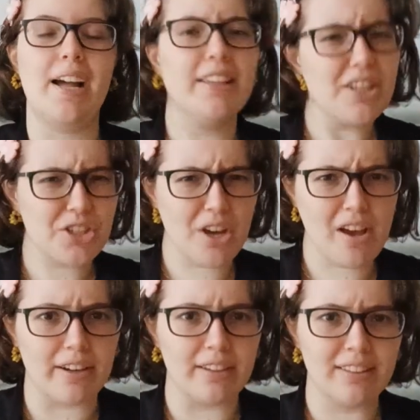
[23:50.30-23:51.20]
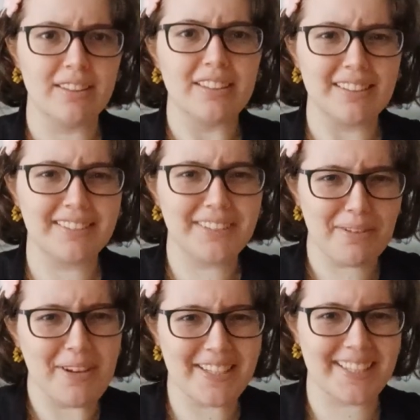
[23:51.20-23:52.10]
And they should! They're
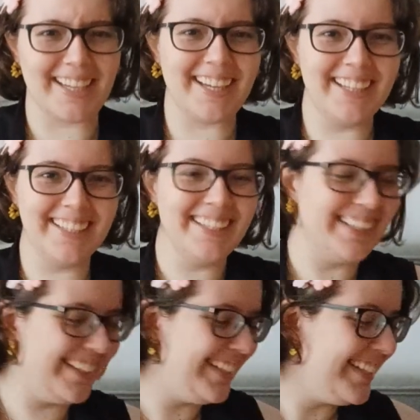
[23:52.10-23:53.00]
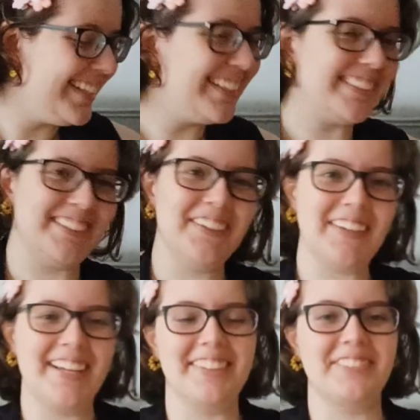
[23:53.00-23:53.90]
amazing! So
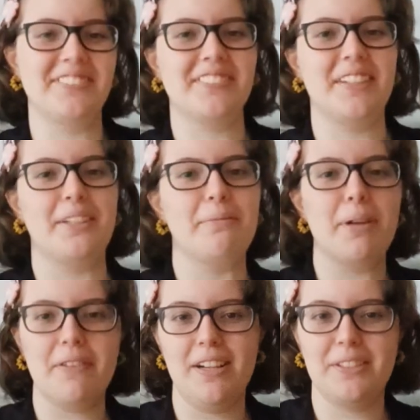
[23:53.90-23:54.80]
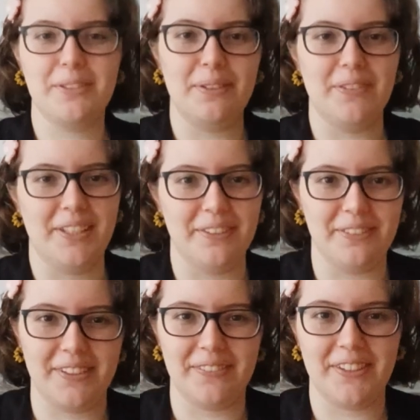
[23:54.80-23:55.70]
yeah, maybe I'll do a video
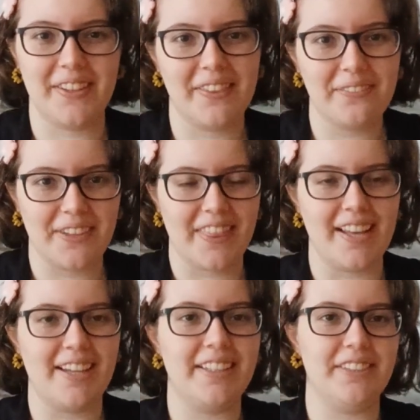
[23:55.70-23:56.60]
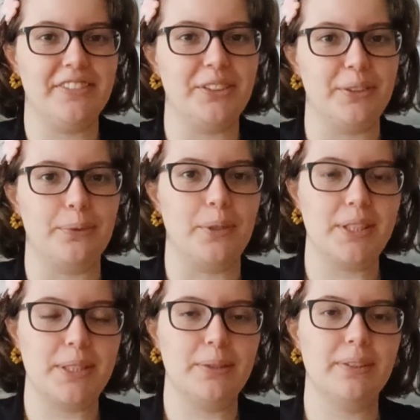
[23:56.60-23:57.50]
with that. If you
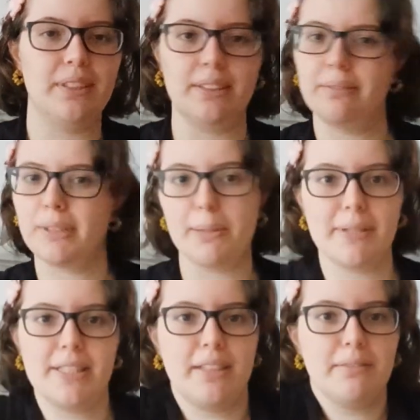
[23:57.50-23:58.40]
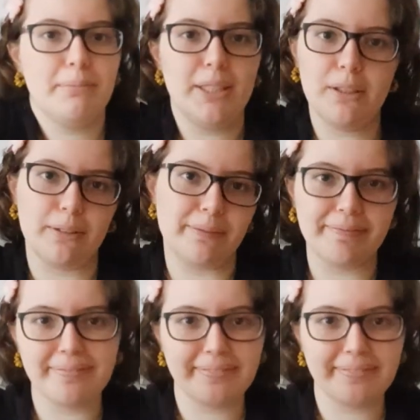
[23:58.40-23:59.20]
want to, comment down below.